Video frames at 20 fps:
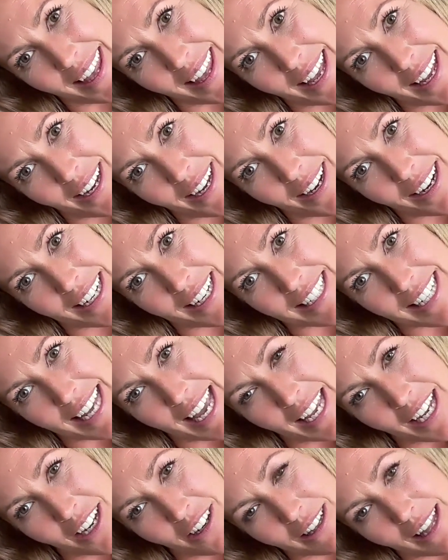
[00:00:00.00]
You're going to
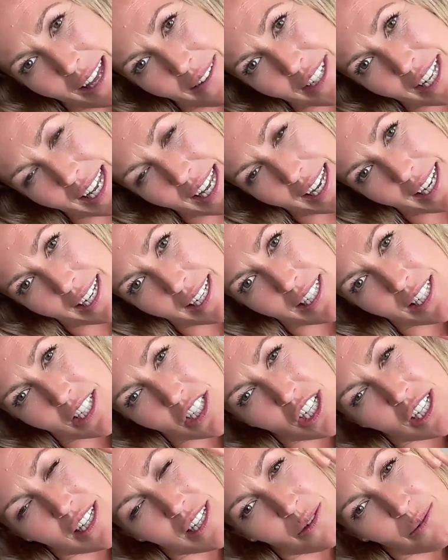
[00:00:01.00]
take your left hand,
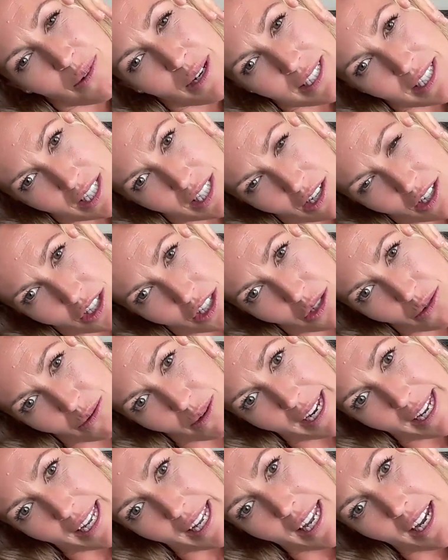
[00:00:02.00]
gently rest it on your
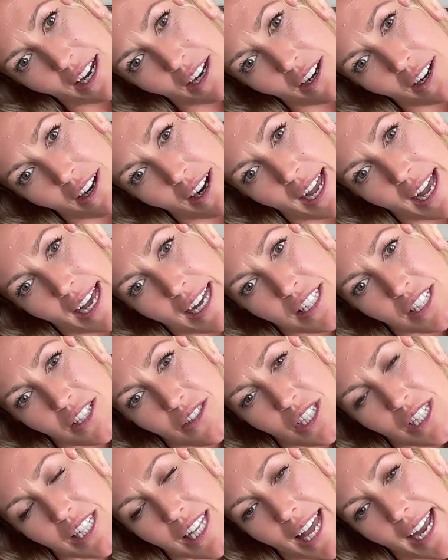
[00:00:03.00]
right ear as you
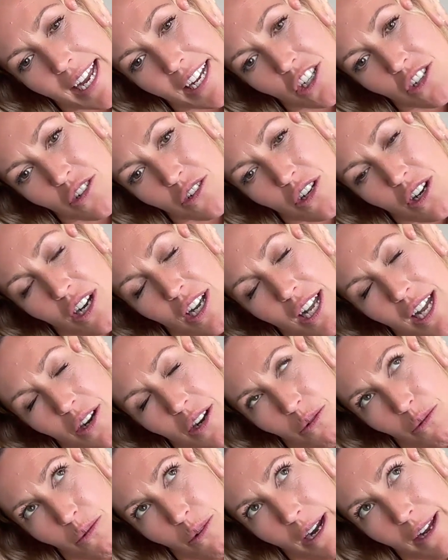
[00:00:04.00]
slide your
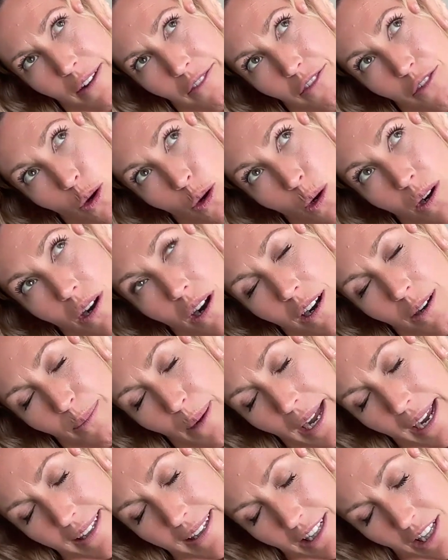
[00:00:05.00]
right forearm
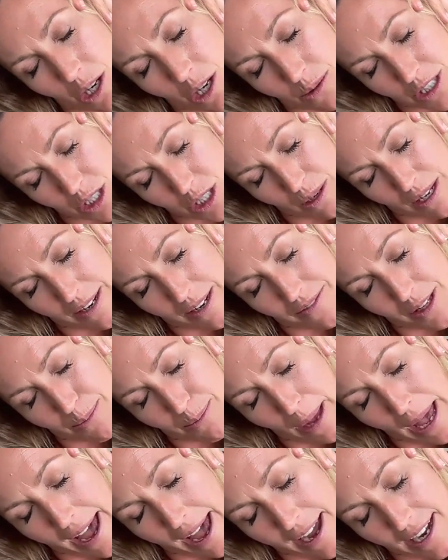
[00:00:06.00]
behind the lower sway of the
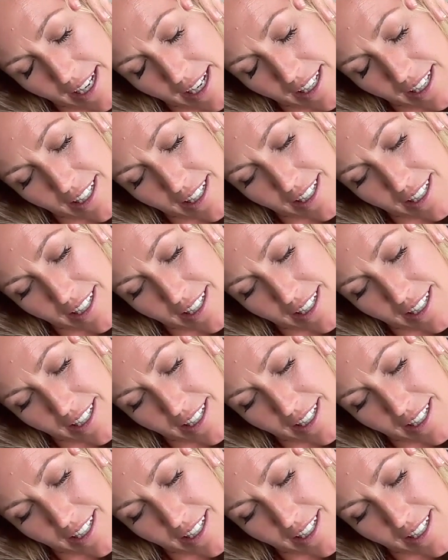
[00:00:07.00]
back.